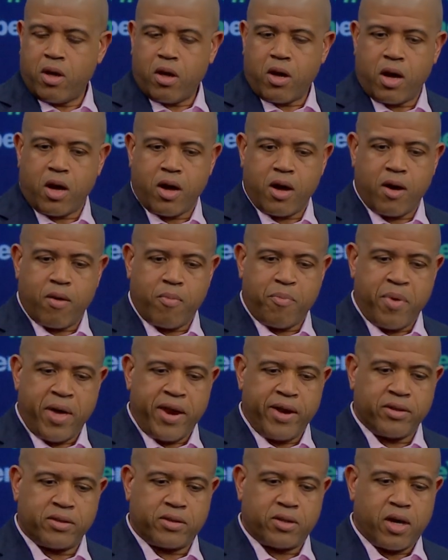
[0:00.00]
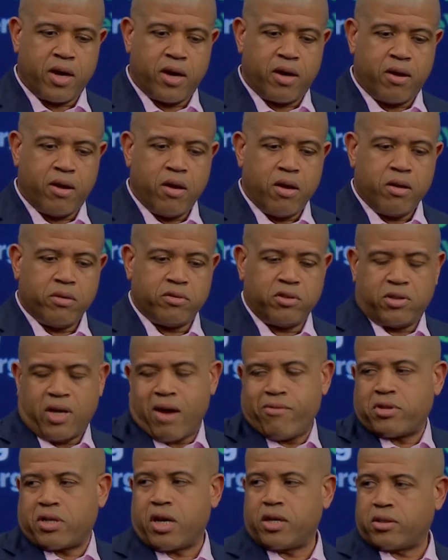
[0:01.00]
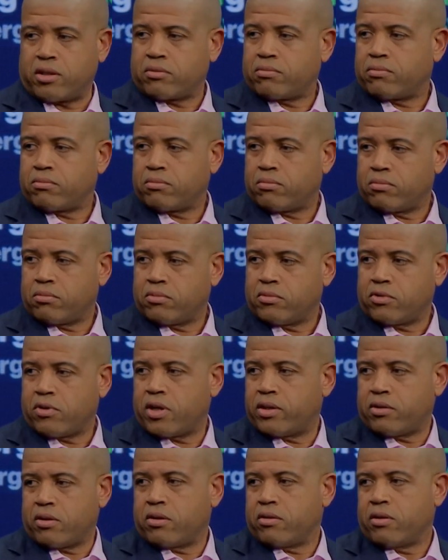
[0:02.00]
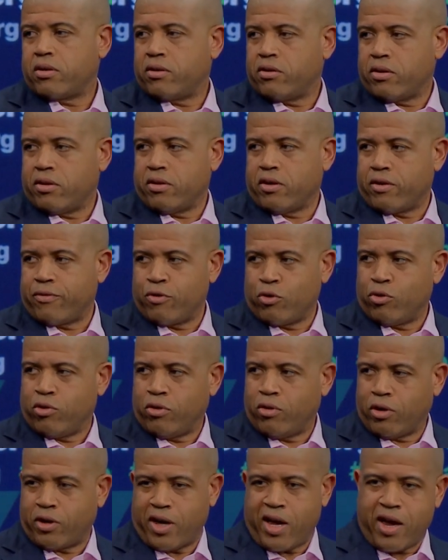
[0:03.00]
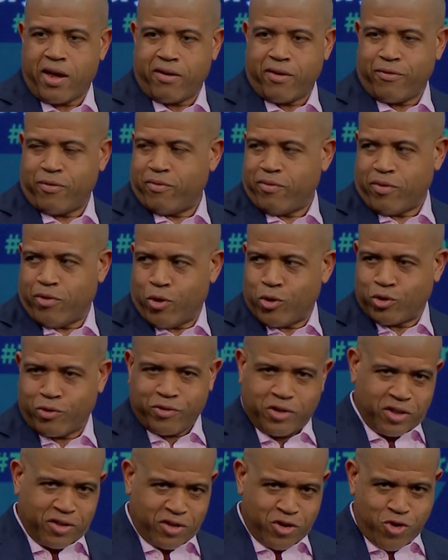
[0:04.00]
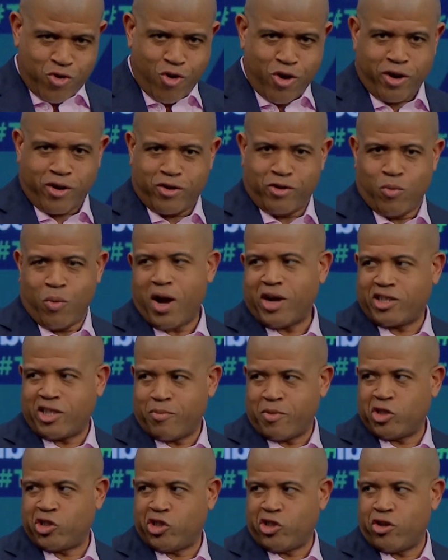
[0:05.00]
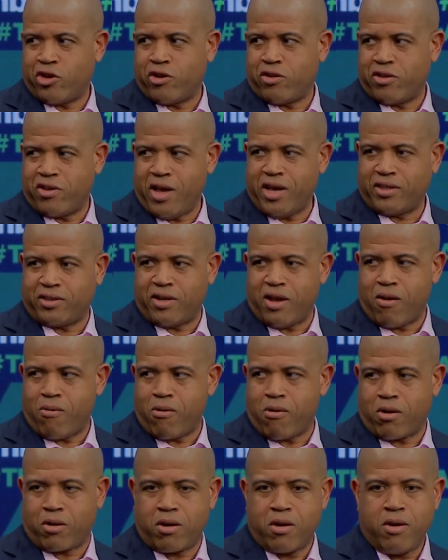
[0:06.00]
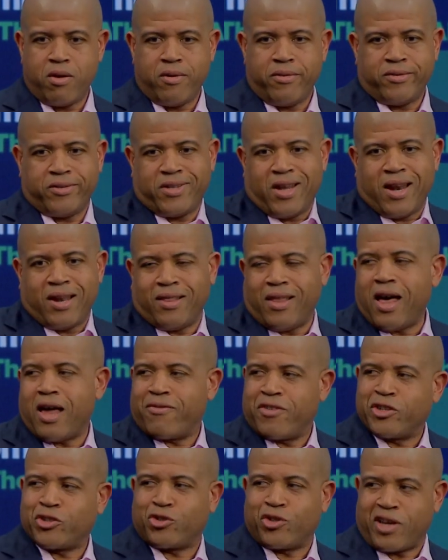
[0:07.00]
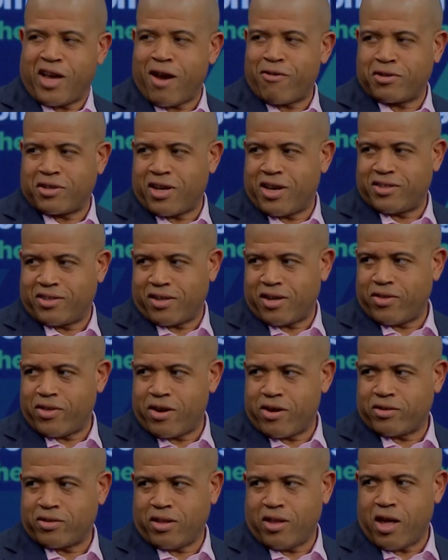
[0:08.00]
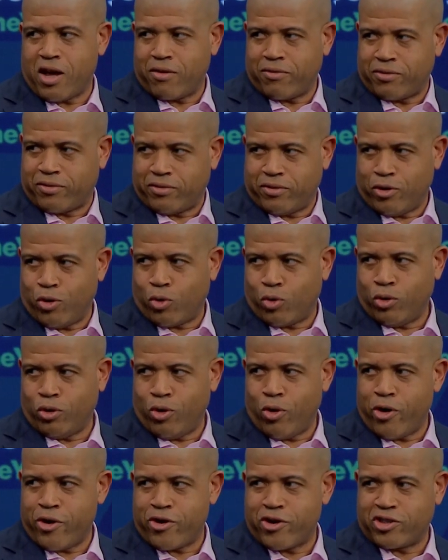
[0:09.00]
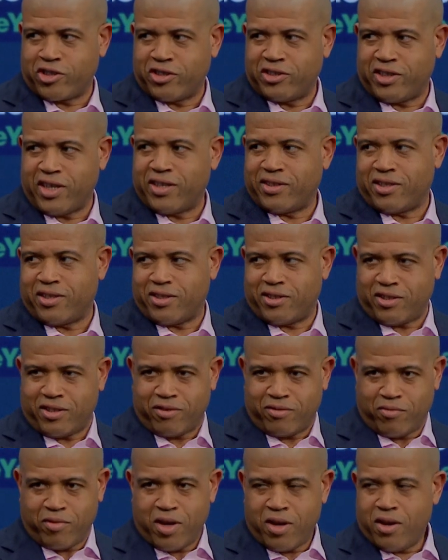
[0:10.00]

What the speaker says: of betting site, just advertising. Right, if you look at, if those of us in New York, you watch MSG or the YES Network. It's not a lot of interesting advertising on there. It's a lot of local lawyers and dentists and